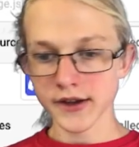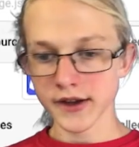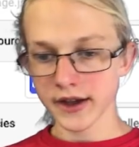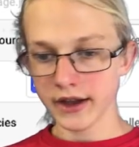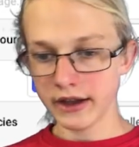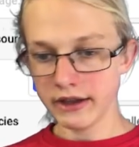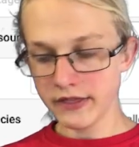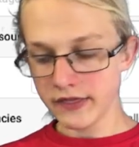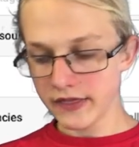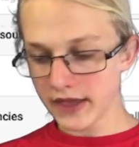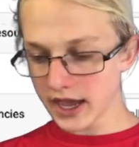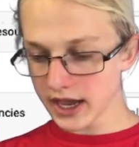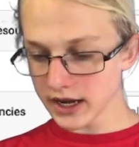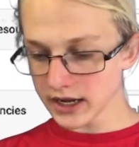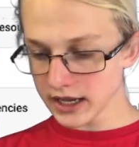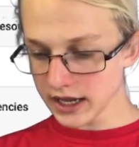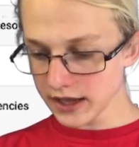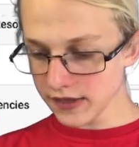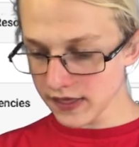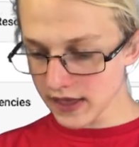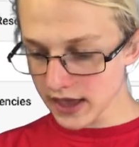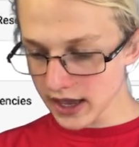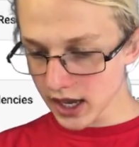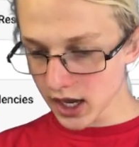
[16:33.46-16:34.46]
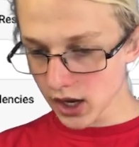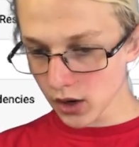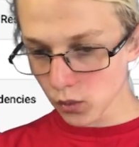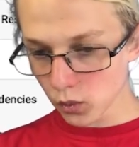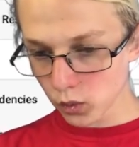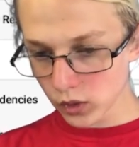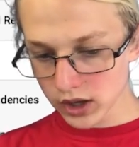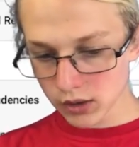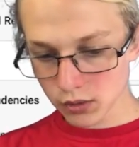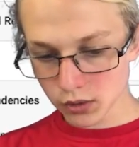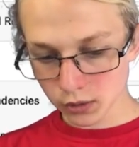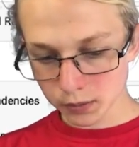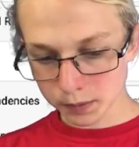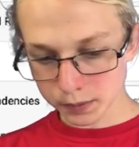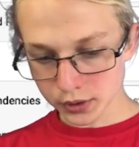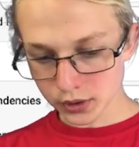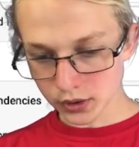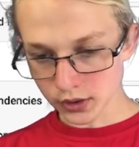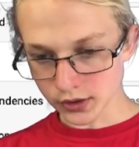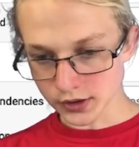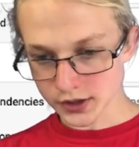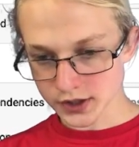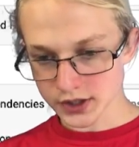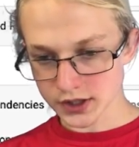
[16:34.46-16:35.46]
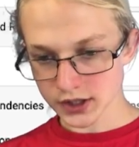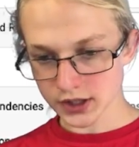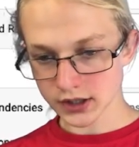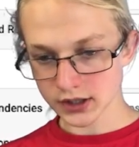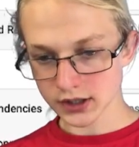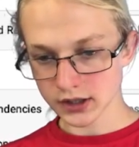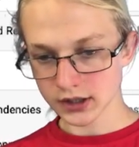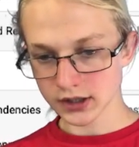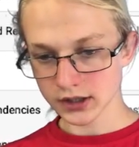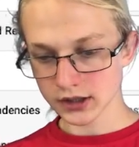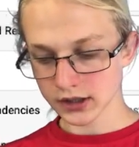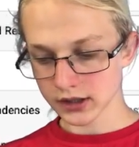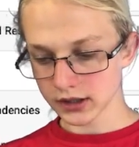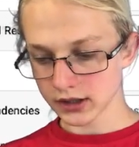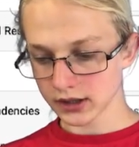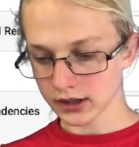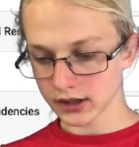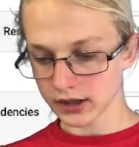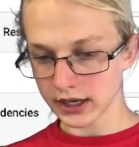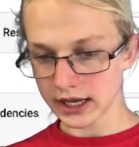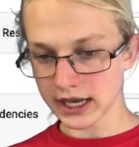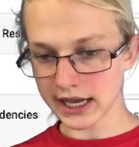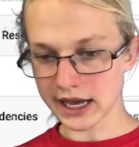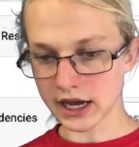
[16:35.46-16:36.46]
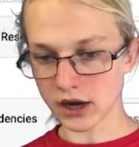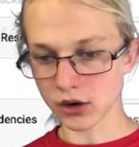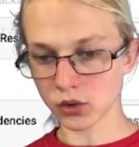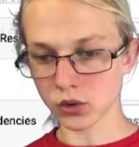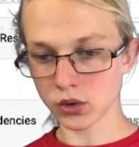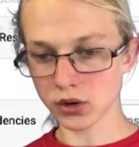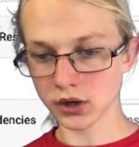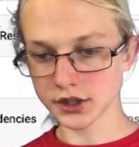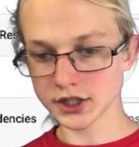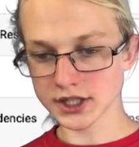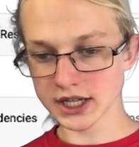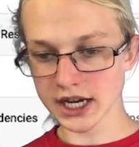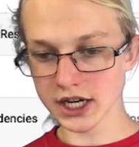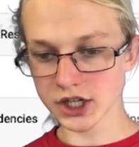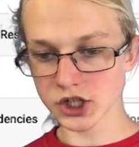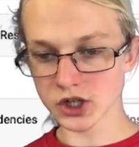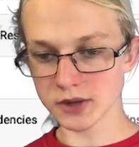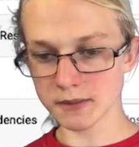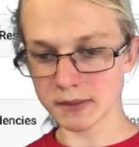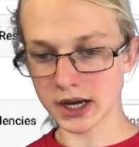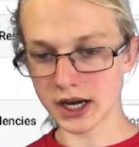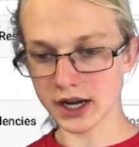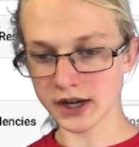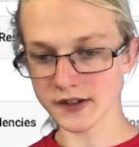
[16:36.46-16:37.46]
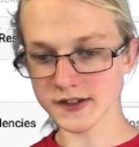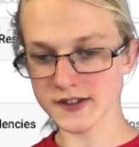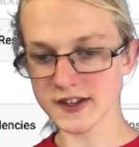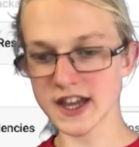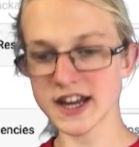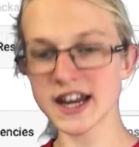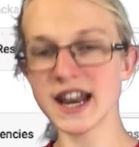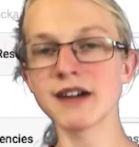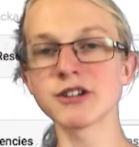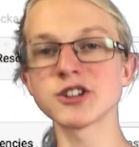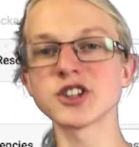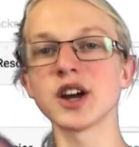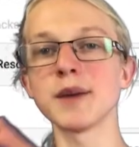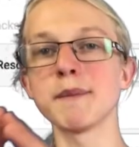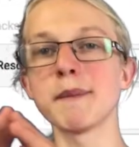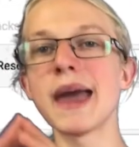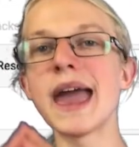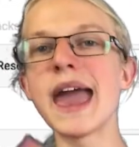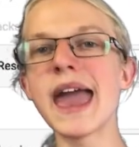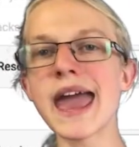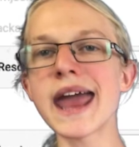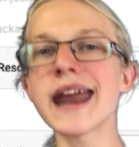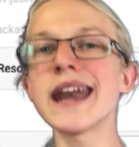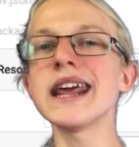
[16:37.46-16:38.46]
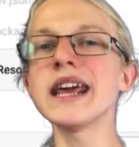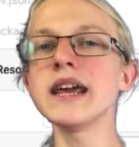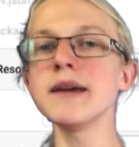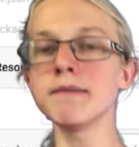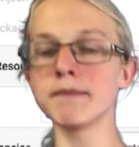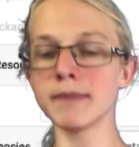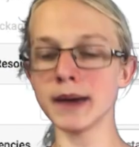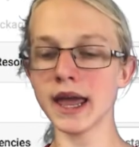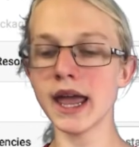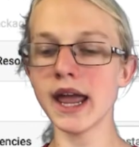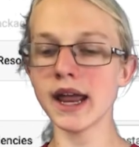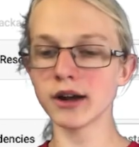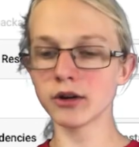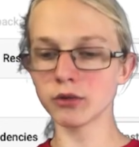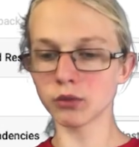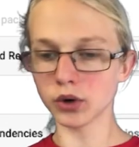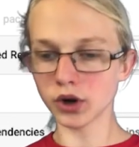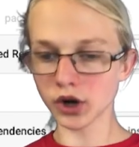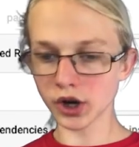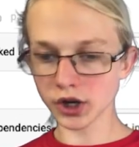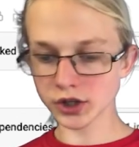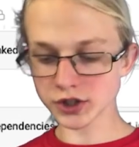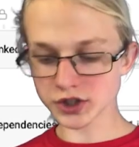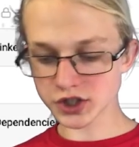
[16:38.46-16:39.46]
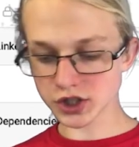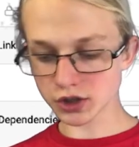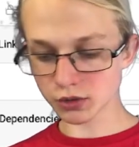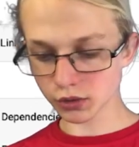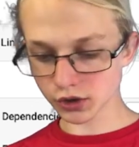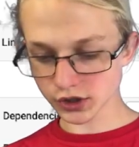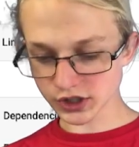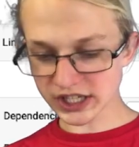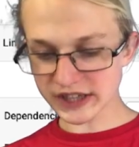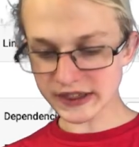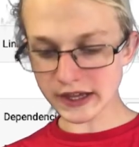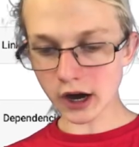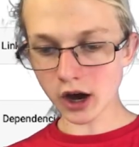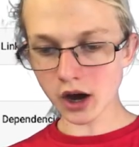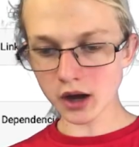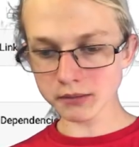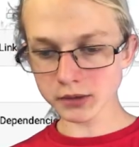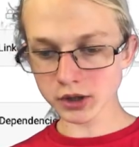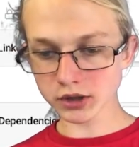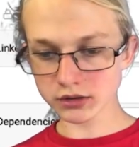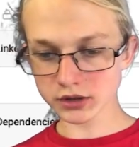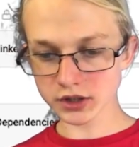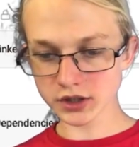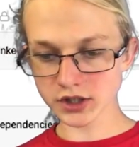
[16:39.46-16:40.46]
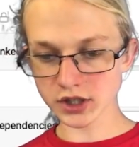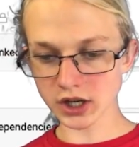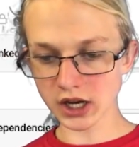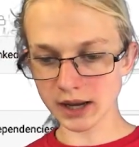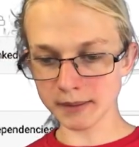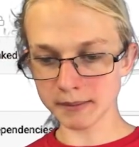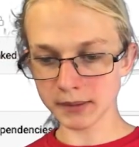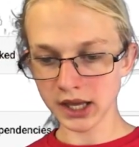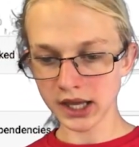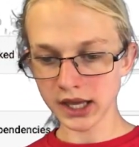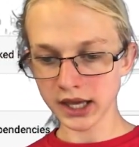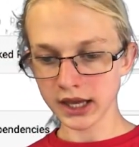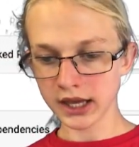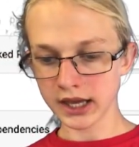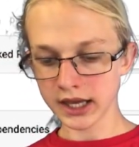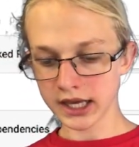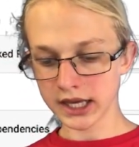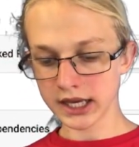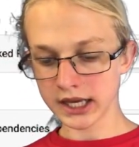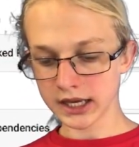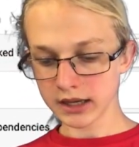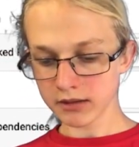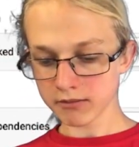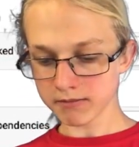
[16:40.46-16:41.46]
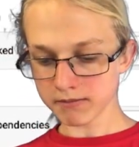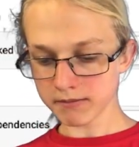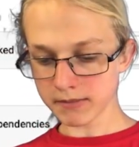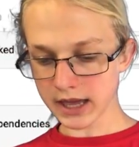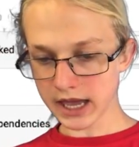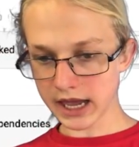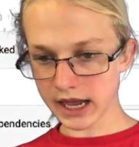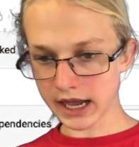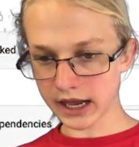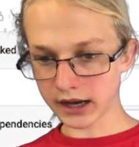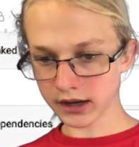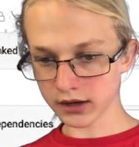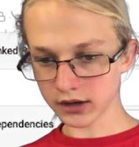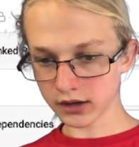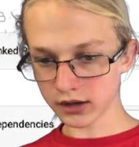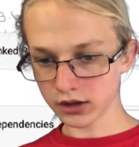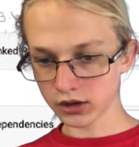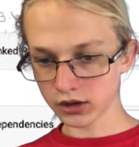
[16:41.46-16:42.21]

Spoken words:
And then in there, we will put our quotation marks. And now type any banned words you want in there. I'm going to type banned